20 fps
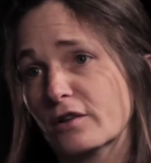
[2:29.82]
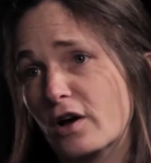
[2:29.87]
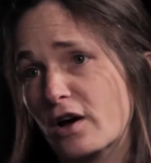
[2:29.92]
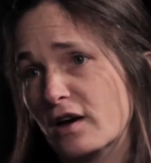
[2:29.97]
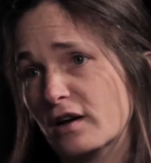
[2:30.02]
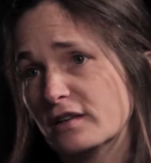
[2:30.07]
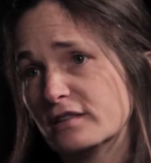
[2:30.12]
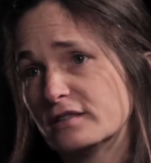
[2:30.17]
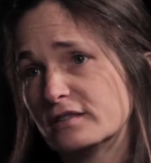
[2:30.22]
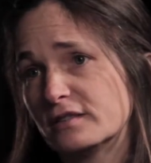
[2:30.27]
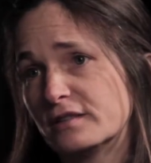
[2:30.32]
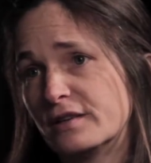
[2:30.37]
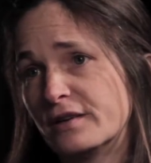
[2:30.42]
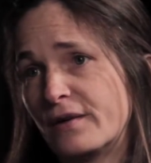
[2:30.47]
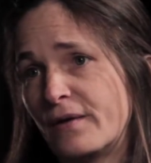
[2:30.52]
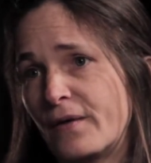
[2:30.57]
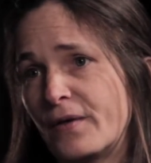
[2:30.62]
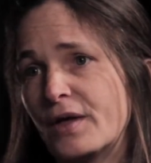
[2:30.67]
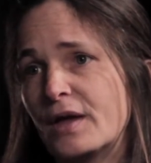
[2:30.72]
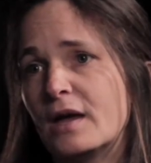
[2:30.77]
loss.
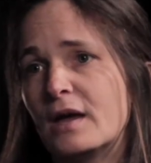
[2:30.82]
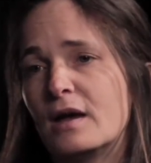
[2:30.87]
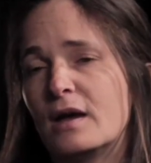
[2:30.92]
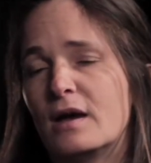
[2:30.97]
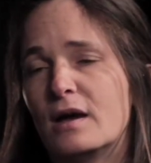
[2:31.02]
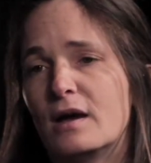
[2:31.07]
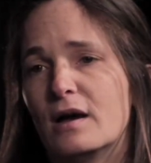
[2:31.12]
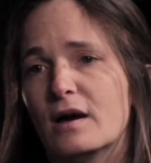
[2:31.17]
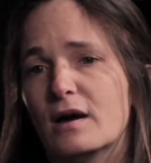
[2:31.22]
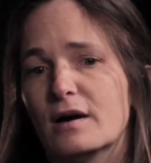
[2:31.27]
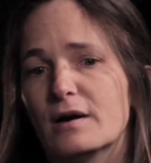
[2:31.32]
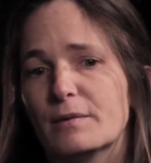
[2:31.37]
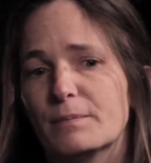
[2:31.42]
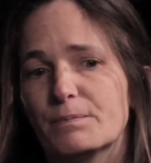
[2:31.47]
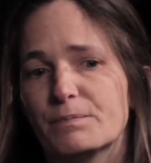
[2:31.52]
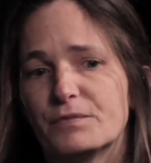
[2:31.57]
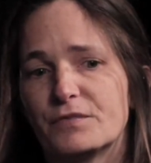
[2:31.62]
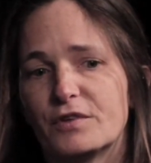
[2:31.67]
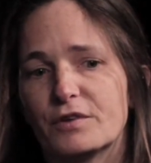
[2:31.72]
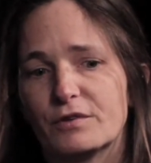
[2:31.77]

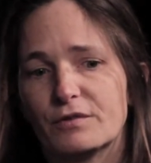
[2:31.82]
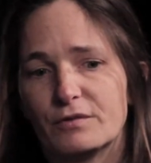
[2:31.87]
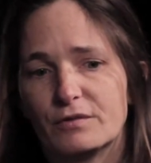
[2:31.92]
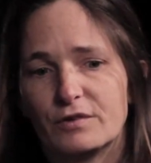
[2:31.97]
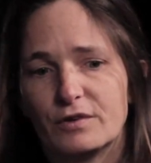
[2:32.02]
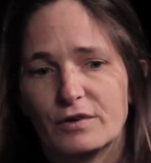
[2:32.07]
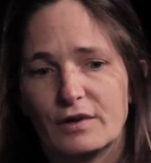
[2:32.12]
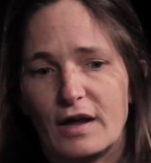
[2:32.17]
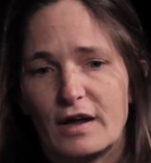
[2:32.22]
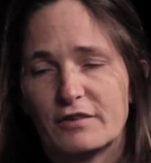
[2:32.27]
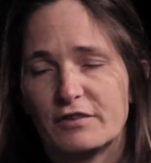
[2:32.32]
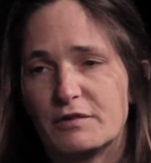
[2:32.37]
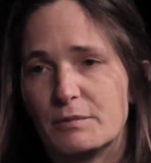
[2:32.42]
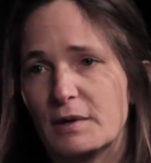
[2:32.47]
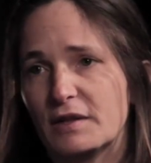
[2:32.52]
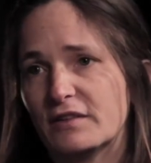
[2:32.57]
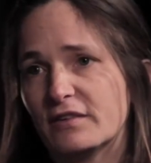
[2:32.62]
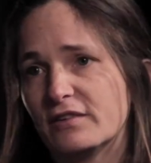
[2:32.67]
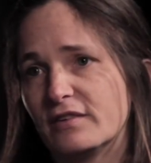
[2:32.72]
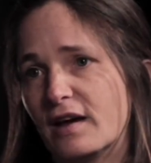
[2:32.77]
To
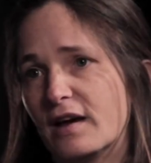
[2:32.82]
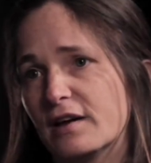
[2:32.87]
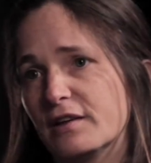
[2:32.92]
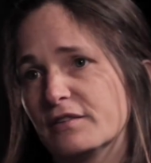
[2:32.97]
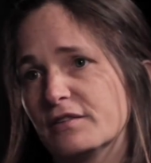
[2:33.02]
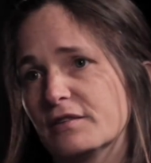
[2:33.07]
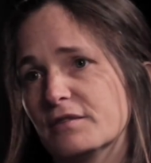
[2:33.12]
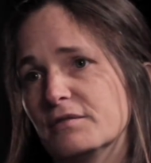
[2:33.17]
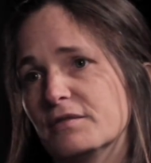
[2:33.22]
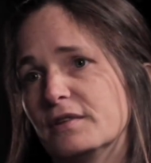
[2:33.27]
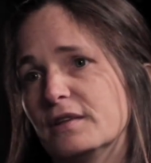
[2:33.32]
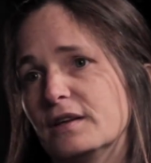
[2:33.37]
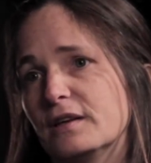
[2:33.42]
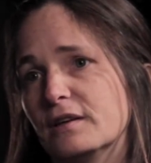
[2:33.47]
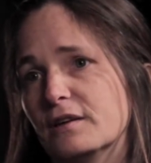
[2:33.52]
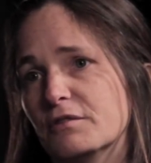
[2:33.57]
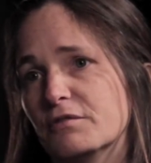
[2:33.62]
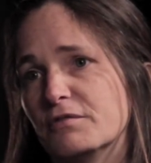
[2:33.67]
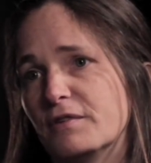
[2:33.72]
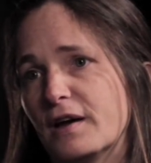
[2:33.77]
estimate the size of
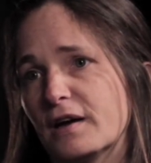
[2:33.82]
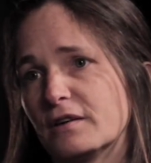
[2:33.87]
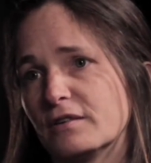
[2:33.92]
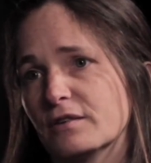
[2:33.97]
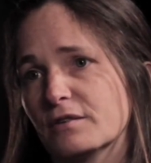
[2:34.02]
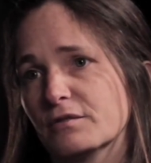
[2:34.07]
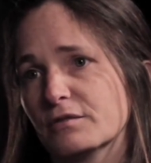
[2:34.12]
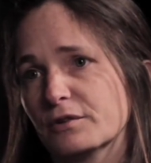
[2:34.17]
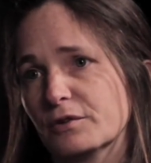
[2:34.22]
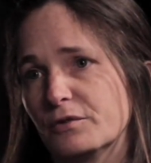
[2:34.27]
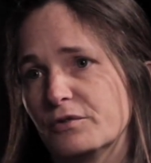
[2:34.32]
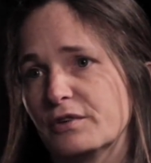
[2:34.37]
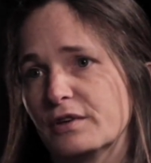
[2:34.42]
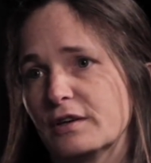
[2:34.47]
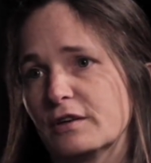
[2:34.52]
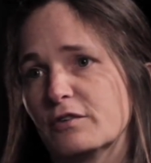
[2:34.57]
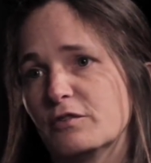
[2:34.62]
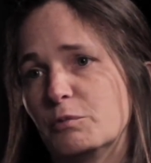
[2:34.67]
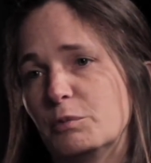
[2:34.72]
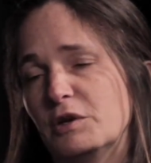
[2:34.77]
the effect of
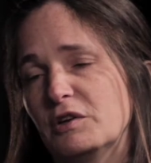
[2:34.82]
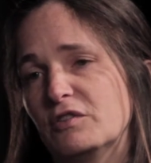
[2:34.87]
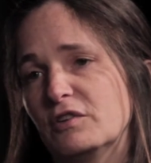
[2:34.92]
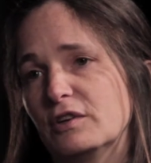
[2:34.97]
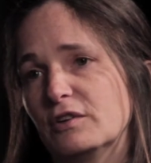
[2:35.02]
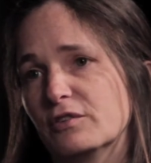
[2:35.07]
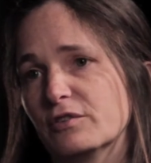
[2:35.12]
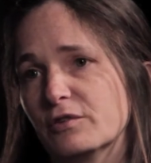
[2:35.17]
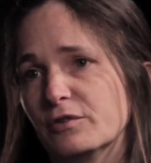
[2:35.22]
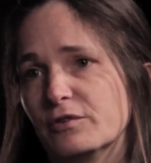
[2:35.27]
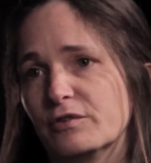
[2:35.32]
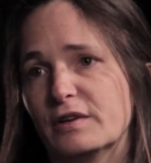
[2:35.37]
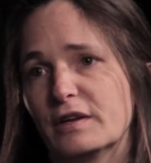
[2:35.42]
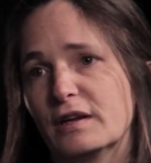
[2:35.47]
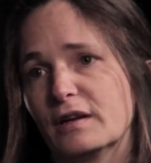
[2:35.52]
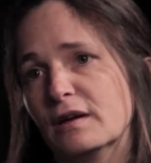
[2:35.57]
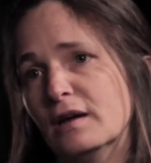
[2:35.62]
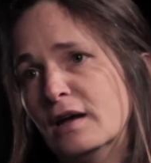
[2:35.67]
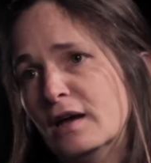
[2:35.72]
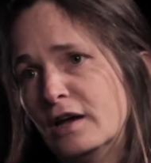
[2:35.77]
losing species,
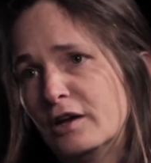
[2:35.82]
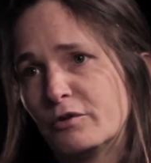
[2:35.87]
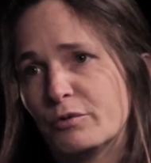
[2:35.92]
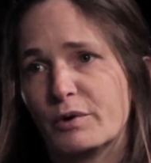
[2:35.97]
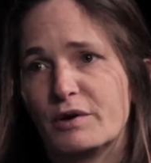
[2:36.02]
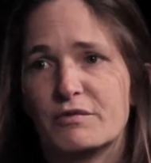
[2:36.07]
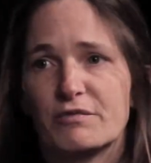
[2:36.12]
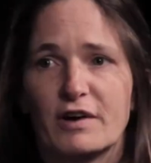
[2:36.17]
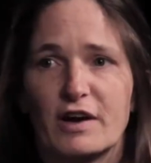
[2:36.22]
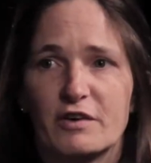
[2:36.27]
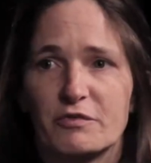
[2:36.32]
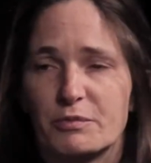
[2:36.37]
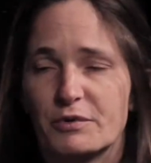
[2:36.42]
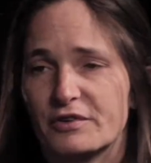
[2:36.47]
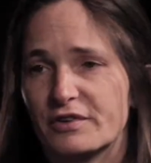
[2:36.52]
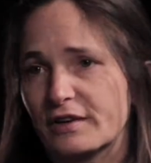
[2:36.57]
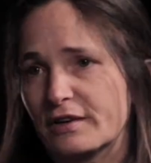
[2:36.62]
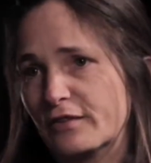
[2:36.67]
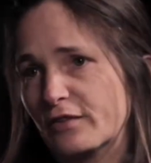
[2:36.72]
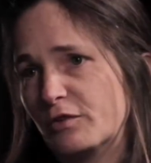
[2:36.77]
losing
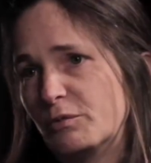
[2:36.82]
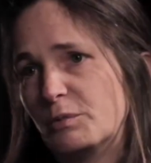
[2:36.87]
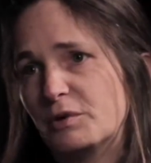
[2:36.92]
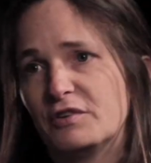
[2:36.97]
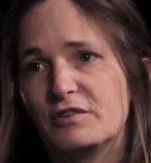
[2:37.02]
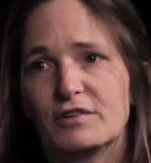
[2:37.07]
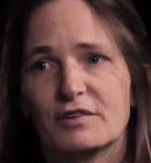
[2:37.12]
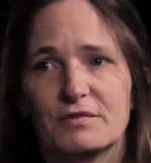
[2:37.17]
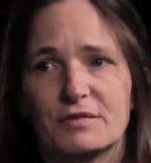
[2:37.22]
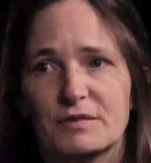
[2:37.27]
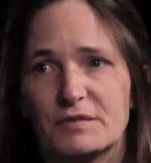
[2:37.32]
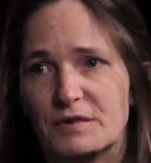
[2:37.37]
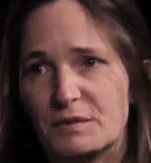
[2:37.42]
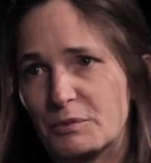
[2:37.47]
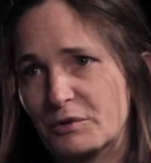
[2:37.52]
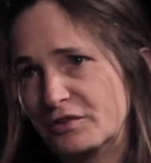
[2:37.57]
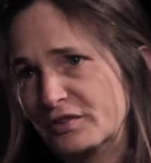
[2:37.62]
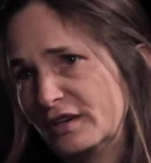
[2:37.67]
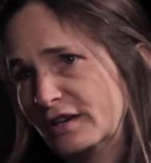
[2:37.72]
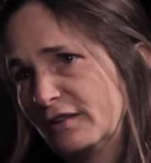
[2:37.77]
25% of the species,
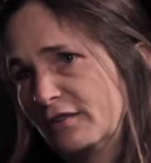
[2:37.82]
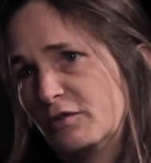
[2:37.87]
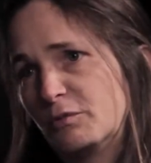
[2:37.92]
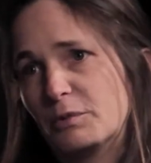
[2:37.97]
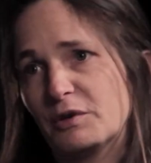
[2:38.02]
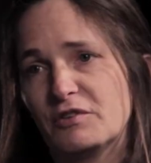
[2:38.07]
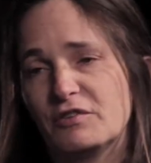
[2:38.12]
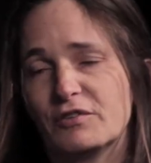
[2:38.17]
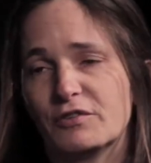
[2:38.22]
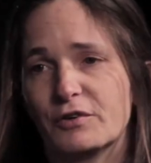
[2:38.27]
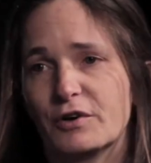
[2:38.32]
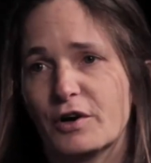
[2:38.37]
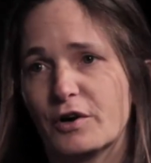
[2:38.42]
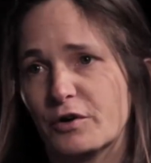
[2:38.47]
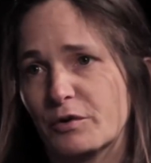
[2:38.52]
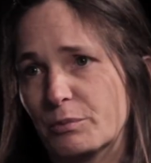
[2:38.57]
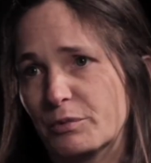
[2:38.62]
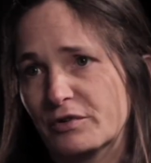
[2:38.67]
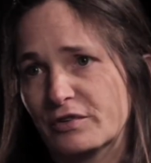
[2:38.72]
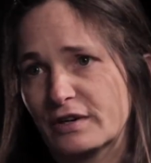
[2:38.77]
50% of the species, or
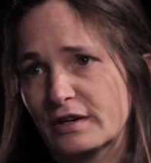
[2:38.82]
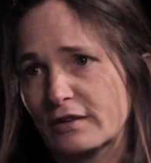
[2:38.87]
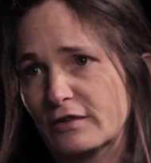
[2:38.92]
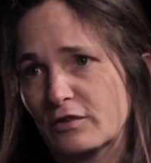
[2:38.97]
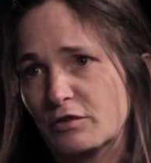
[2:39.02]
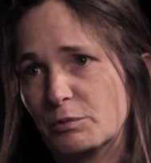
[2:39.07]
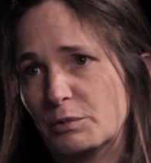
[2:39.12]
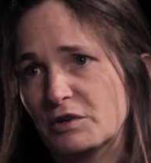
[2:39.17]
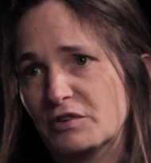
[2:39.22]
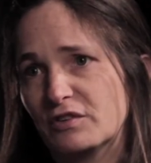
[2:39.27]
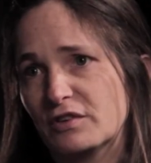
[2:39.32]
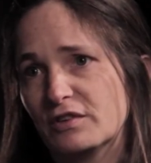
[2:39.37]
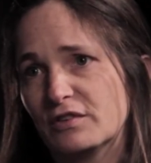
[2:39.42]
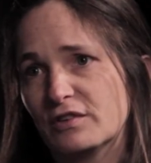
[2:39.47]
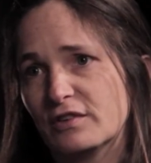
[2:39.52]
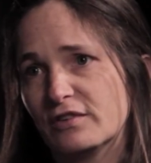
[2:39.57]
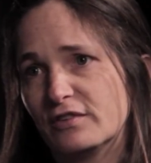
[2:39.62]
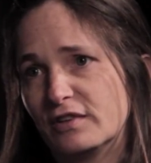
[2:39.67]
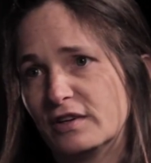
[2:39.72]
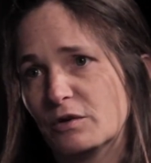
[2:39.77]
100% of the species,
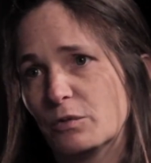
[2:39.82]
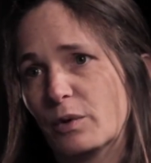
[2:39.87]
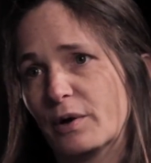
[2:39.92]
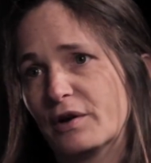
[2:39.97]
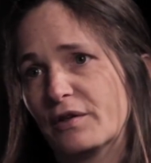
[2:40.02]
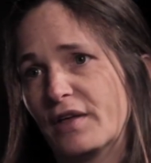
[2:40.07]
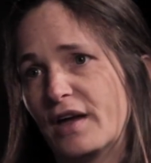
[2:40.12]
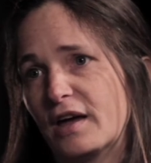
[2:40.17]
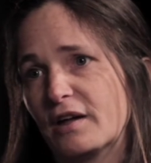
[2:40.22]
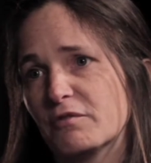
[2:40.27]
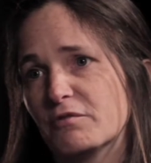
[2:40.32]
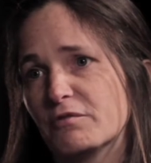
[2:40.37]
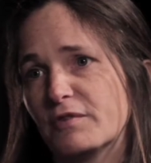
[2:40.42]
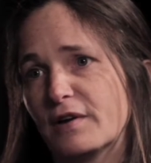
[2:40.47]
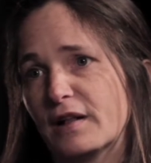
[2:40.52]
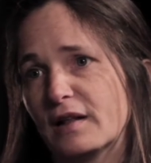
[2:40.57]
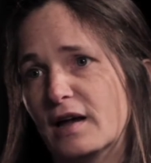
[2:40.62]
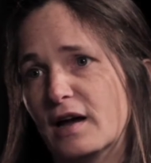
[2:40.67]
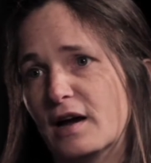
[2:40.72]
to see where that fell